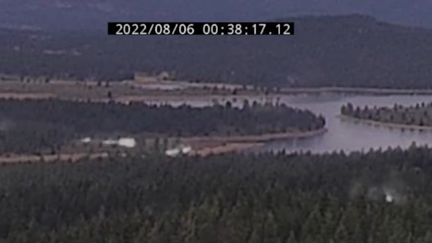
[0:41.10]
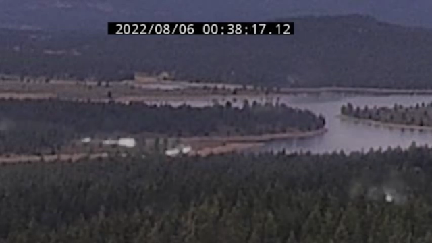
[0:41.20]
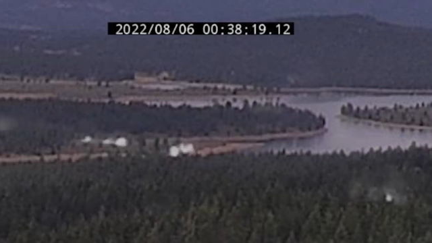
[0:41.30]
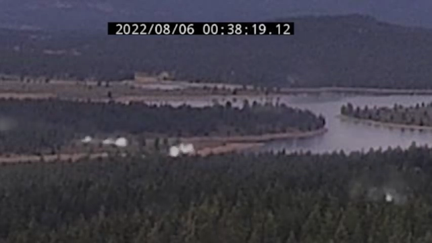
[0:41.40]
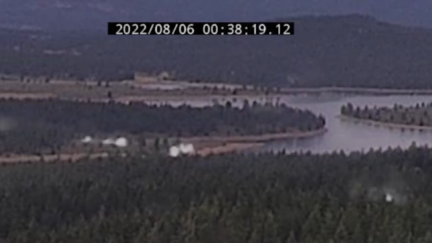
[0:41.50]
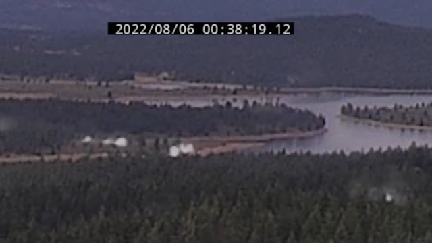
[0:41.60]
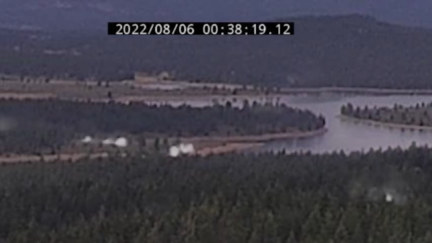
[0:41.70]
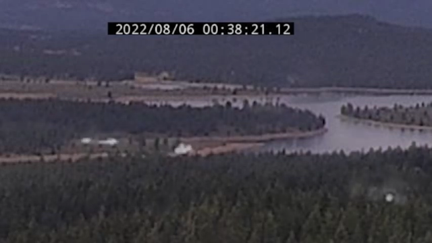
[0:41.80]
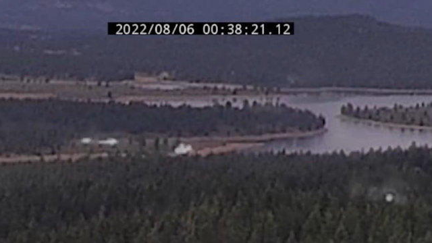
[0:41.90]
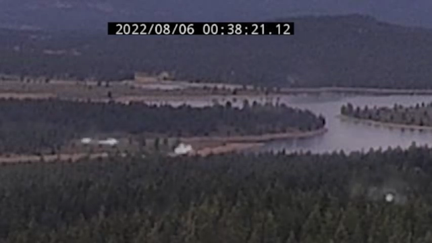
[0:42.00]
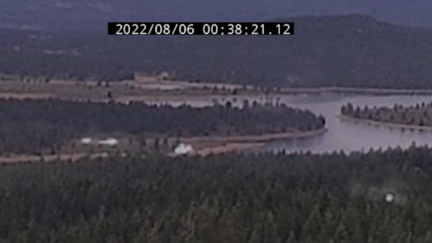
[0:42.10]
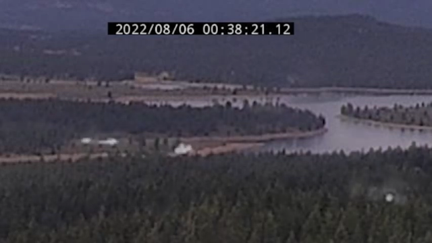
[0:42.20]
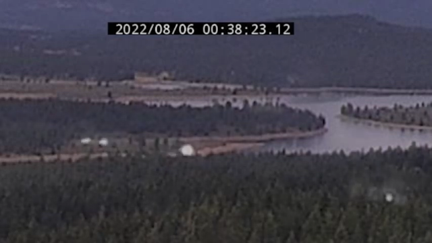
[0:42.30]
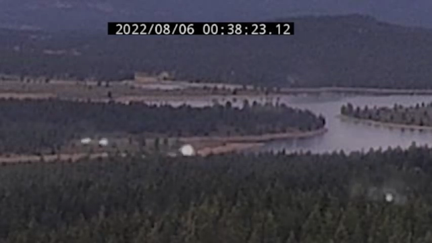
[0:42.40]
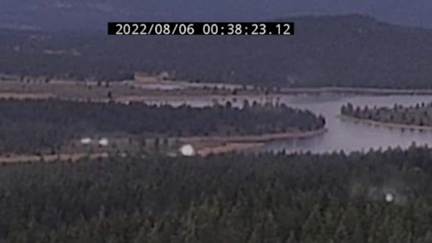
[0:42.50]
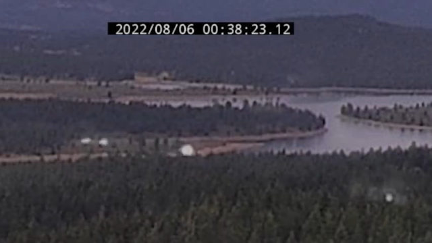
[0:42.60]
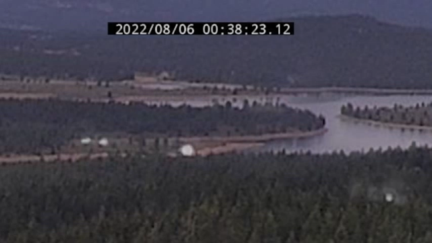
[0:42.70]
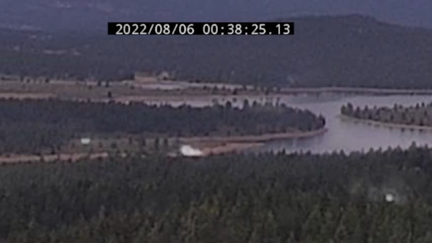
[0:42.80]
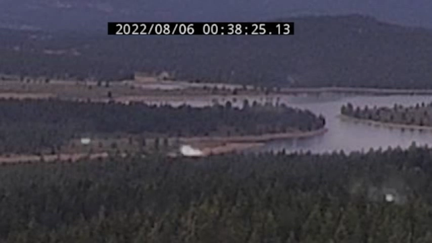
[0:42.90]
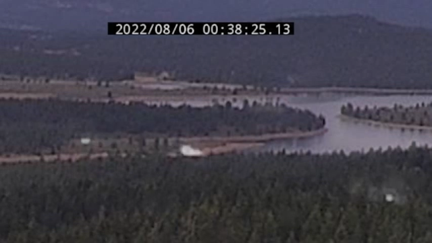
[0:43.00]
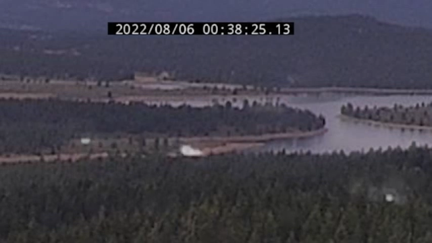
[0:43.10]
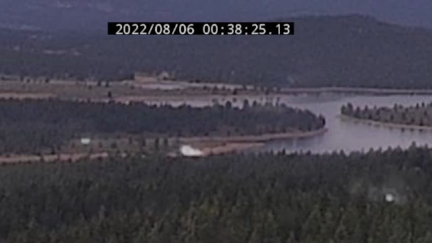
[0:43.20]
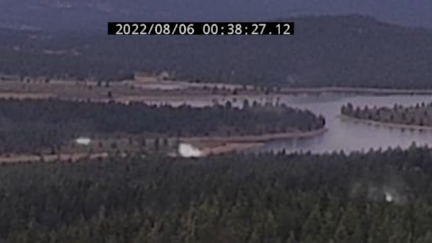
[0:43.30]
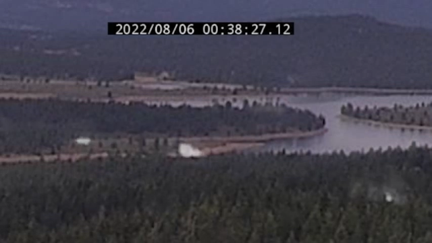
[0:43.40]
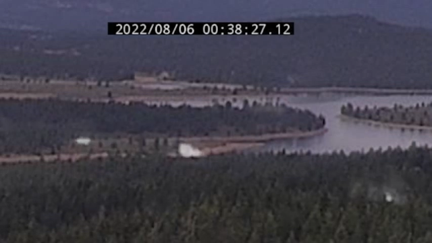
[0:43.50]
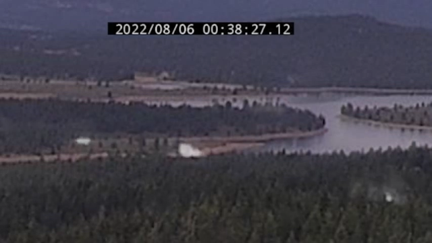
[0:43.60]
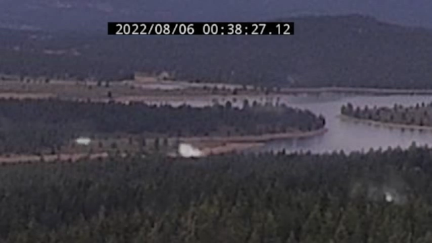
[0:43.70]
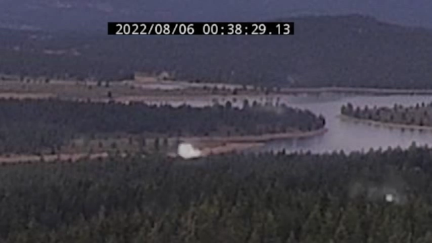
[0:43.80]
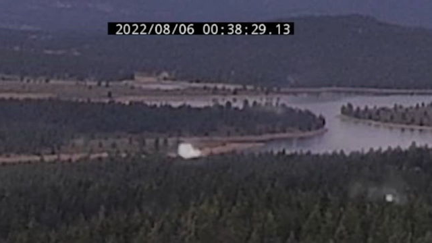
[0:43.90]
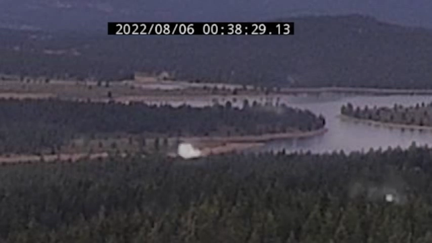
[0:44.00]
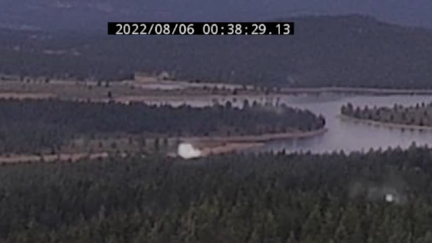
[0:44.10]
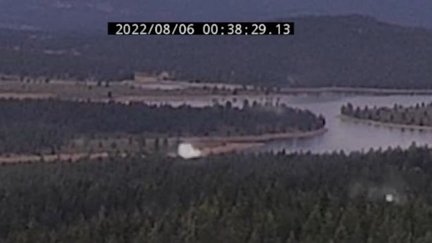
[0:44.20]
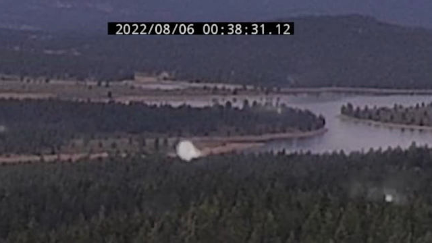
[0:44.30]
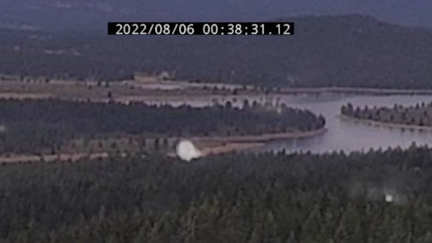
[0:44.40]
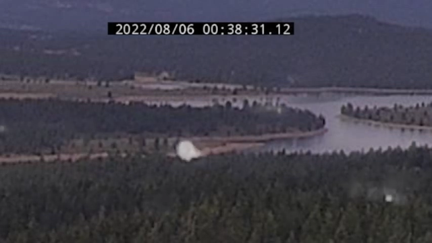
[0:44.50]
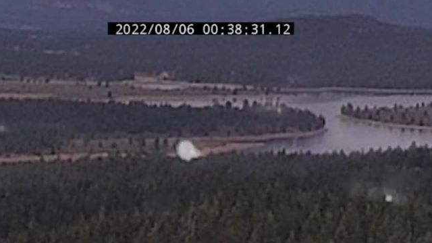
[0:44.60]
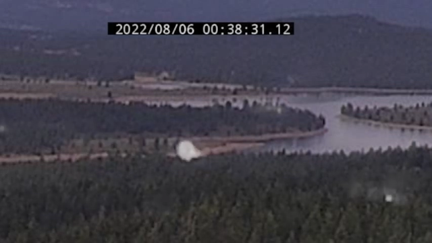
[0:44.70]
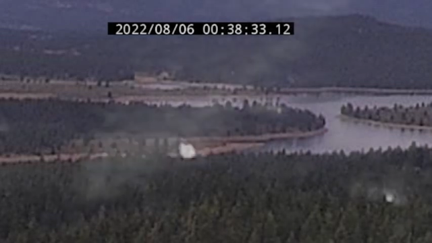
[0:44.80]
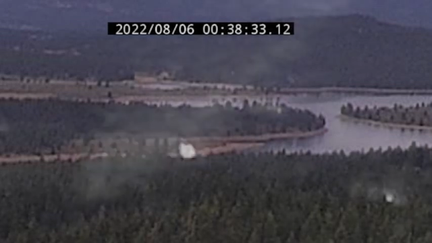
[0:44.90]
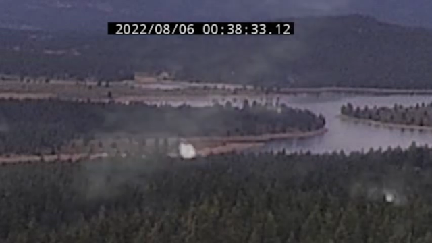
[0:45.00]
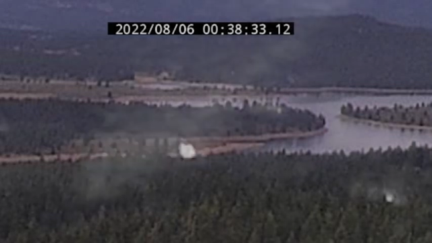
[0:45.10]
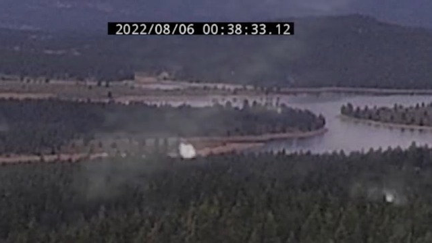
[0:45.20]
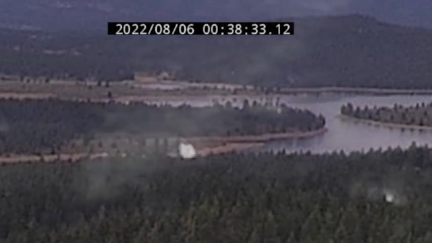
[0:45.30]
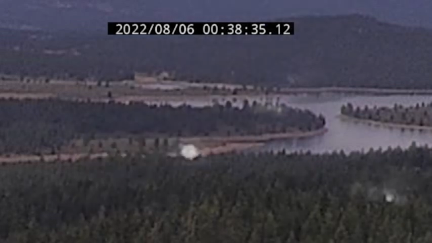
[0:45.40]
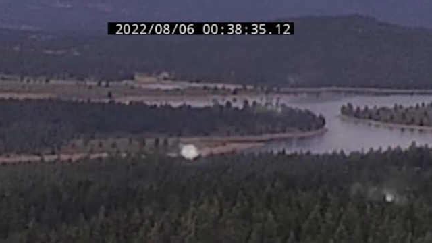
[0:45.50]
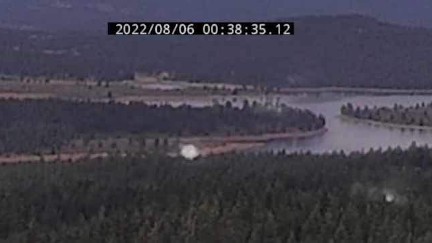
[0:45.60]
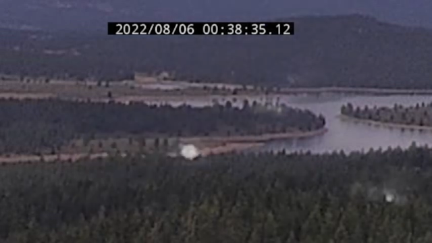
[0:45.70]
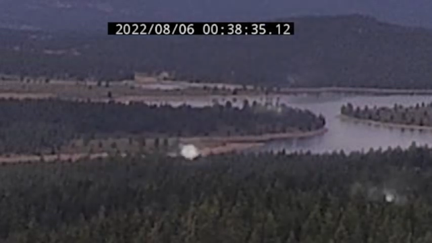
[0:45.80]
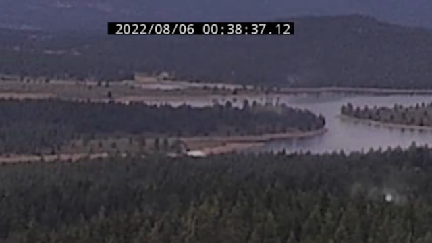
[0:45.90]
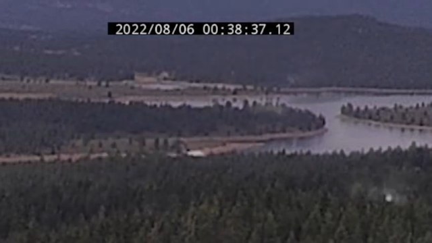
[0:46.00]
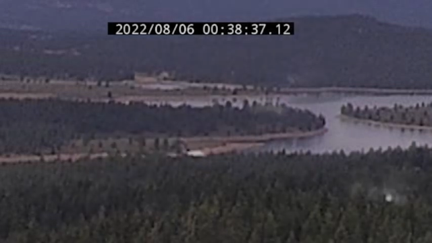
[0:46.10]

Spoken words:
No face is visible, so there are no lips to read.